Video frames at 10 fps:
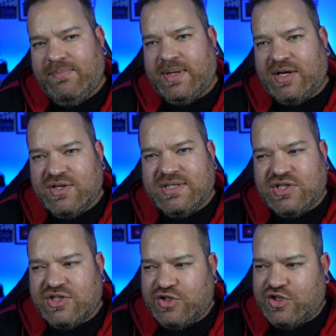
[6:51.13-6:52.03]
Because
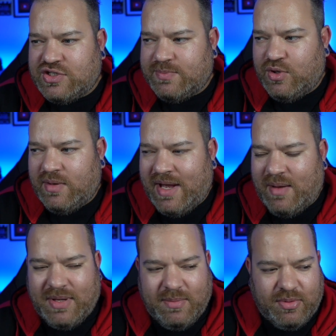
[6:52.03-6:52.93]
there's such a small amount
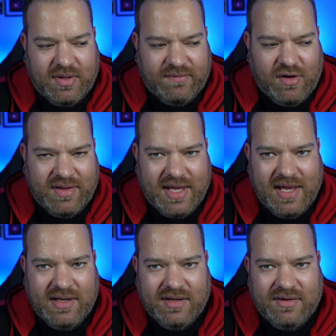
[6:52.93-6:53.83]
of people that have got
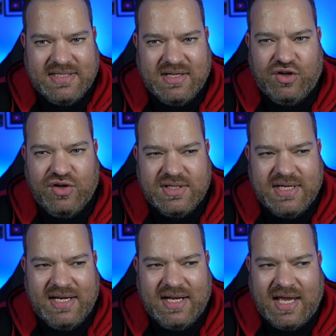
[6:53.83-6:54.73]
there, it's a good
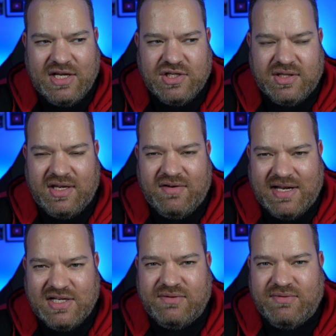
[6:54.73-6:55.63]
indication that you're
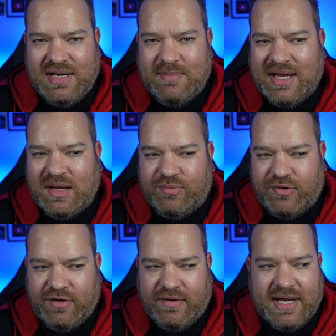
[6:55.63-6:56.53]
actually really making
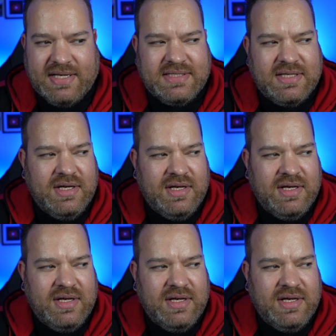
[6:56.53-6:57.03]
progress,